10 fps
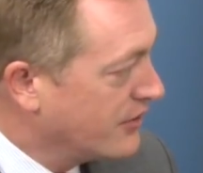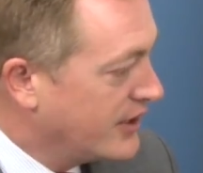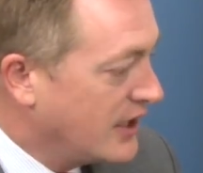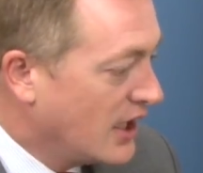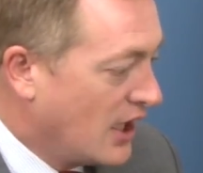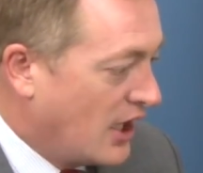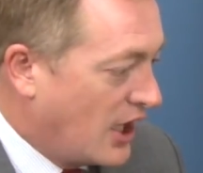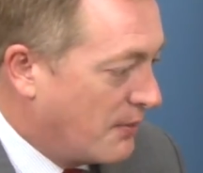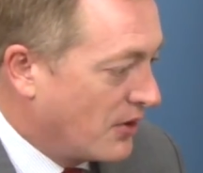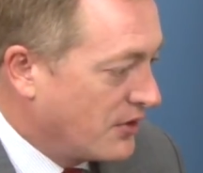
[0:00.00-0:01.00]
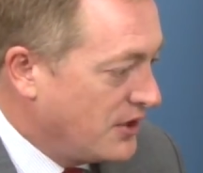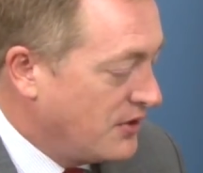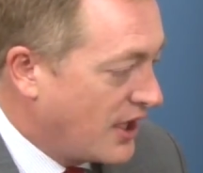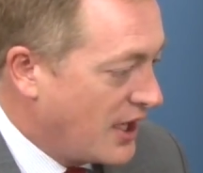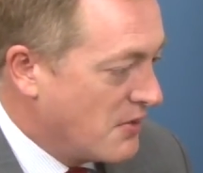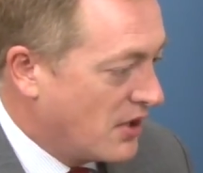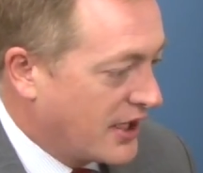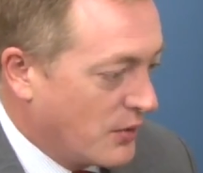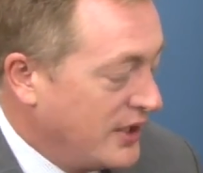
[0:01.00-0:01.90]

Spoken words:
on the UK market.